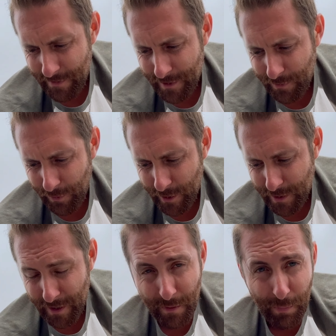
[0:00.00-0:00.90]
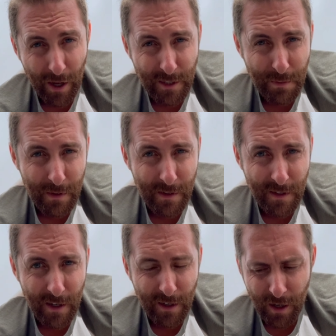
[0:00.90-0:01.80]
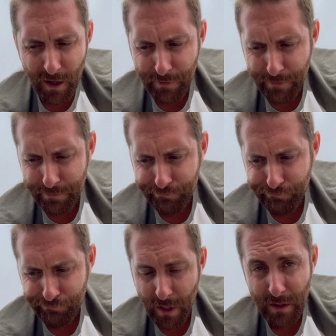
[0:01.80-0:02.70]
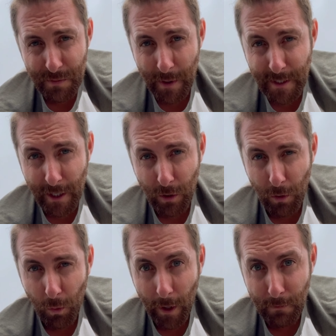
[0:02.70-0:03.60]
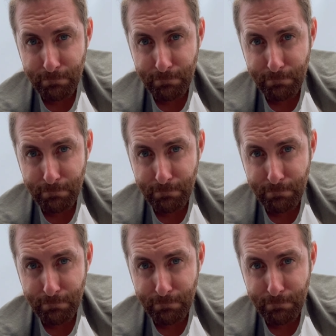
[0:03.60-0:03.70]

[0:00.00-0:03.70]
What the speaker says: is virtually impossible to take off. This might take a little while.